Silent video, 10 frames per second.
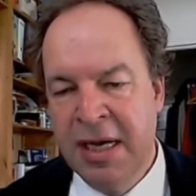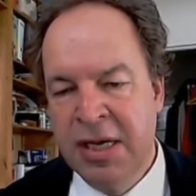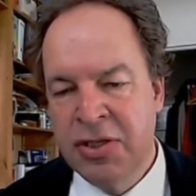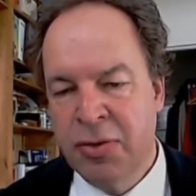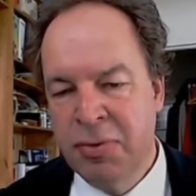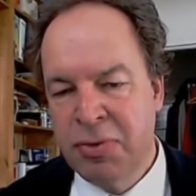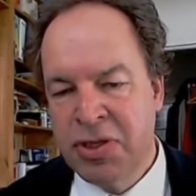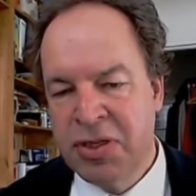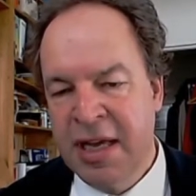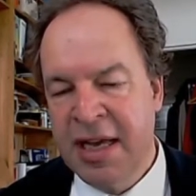so we would
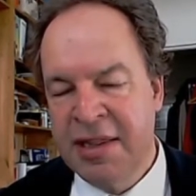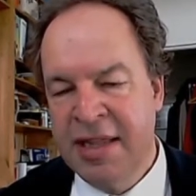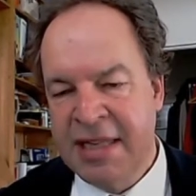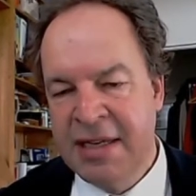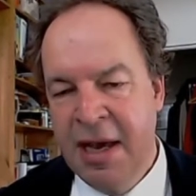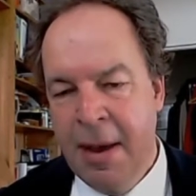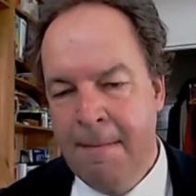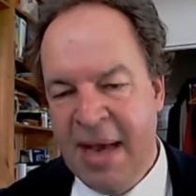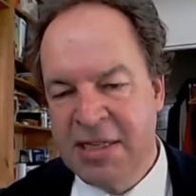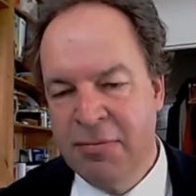stay at that
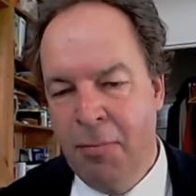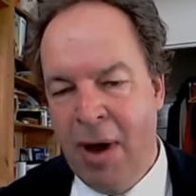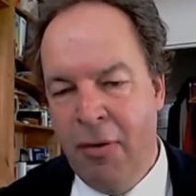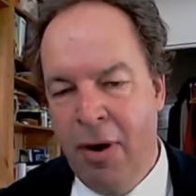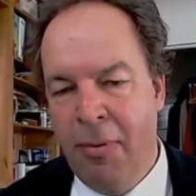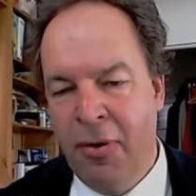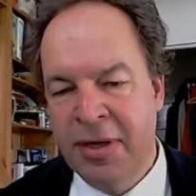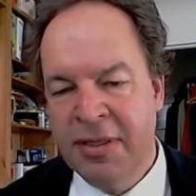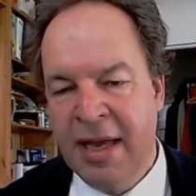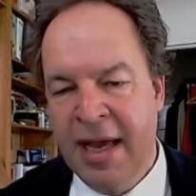maximum power
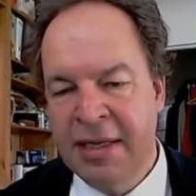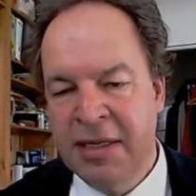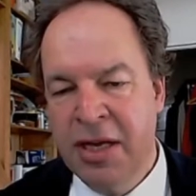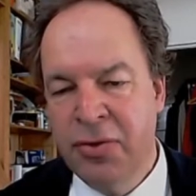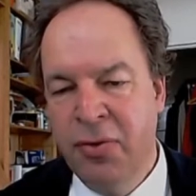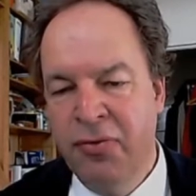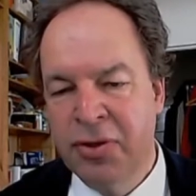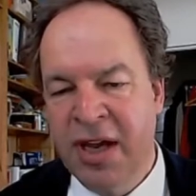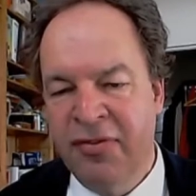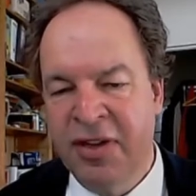point, and you would
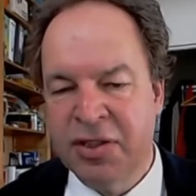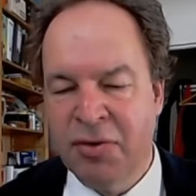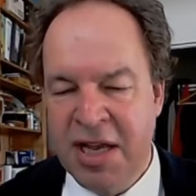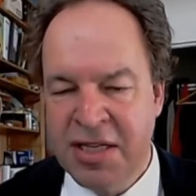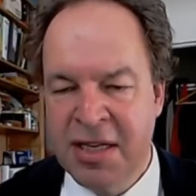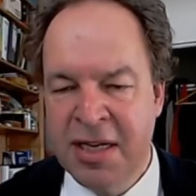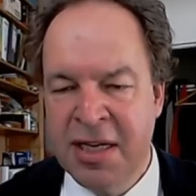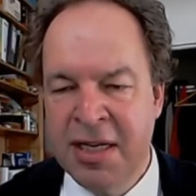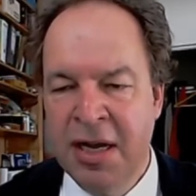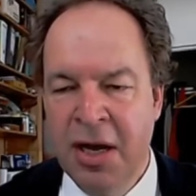have a
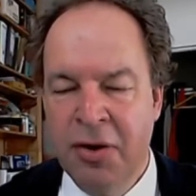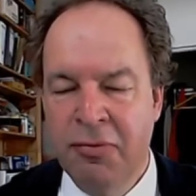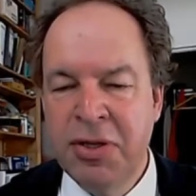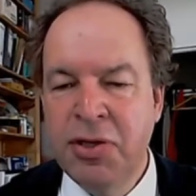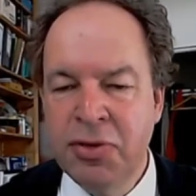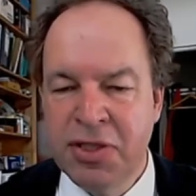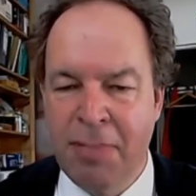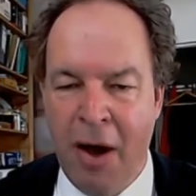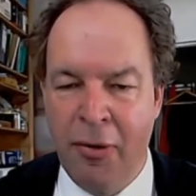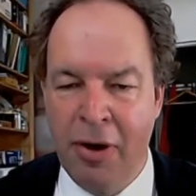drastically reduced
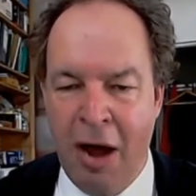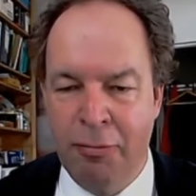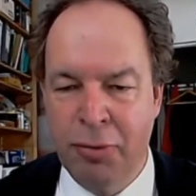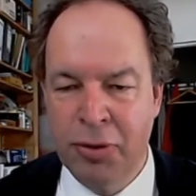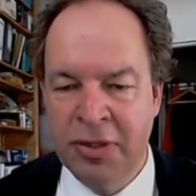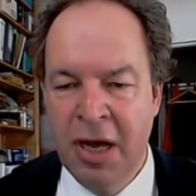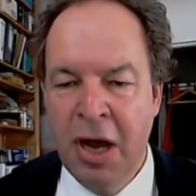power output.